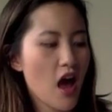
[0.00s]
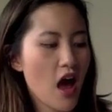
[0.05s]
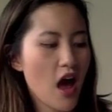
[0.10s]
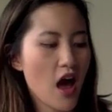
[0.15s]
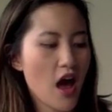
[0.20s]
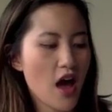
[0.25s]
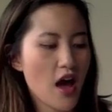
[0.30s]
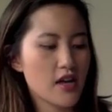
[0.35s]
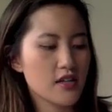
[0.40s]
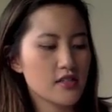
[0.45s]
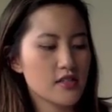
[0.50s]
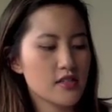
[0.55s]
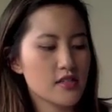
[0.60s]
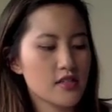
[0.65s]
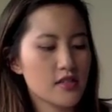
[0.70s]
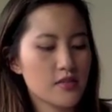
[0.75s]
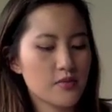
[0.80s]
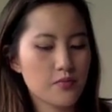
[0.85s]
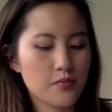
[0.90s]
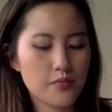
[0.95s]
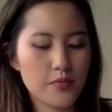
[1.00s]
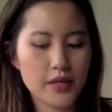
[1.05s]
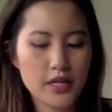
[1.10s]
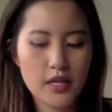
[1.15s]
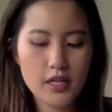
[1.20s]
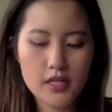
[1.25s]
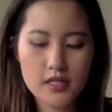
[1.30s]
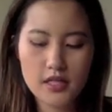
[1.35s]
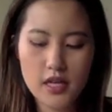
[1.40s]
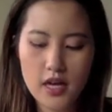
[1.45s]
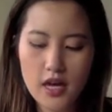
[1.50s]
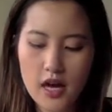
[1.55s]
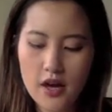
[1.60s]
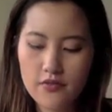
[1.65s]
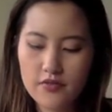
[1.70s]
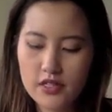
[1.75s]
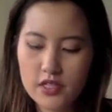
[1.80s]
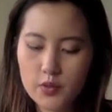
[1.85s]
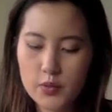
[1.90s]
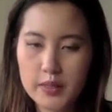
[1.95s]
And because I
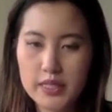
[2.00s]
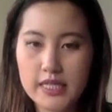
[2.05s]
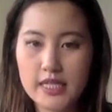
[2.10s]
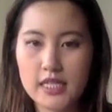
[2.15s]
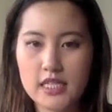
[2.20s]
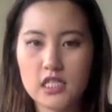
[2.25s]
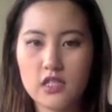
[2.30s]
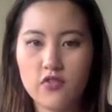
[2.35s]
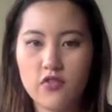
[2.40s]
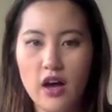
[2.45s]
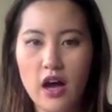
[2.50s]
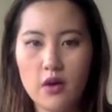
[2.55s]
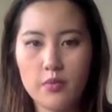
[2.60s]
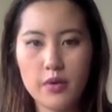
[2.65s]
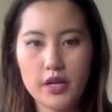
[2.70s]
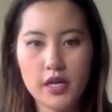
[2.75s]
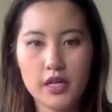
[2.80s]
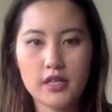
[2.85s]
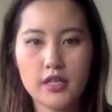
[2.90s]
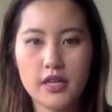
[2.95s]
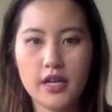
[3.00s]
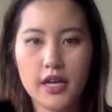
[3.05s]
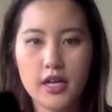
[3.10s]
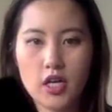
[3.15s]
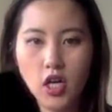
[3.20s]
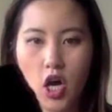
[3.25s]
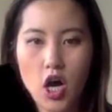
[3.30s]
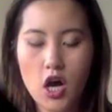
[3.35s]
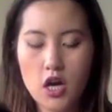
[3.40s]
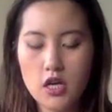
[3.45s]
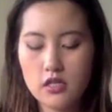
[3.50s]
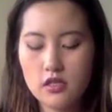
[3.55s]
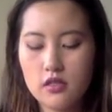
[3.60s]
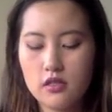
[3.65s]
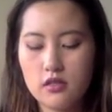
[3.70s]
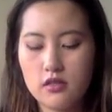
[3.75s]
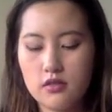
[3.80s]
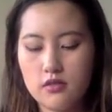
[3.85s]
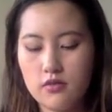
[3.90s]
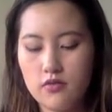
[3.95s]
have this really nice fabric that I got
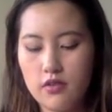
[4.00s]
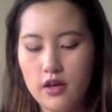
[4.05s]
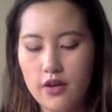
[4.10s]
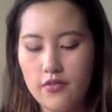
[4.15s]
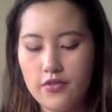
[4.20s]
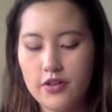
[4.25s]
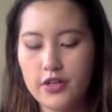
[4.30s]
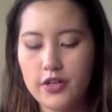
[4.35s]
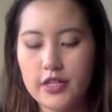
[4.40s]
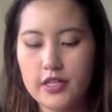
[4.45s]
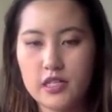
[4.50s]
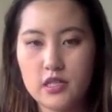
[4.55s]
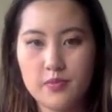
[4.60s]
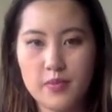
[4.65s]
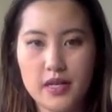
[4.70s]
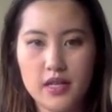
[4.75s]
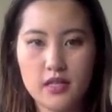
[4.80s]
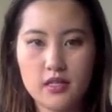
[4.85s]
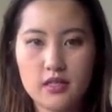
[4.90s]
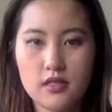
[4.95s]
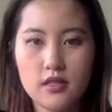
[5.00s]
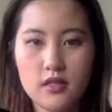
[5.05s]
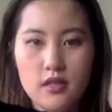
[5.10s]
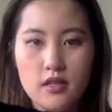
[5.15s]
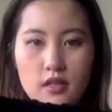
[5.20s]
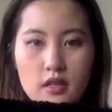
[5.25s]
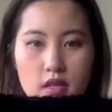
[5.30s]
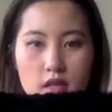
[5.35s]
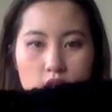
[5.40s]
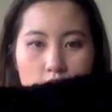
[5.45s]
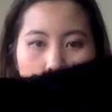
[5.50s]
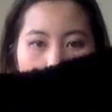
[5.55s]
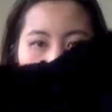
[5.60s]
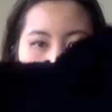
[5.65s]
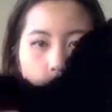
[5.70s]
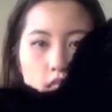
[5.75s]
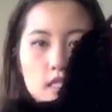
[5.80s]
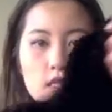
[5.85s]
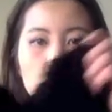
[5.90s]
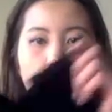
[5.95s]
for Christmas,
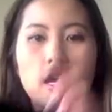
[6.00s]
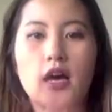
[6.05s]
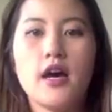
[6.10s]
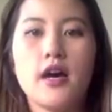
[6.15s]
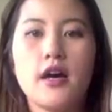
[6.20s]
it's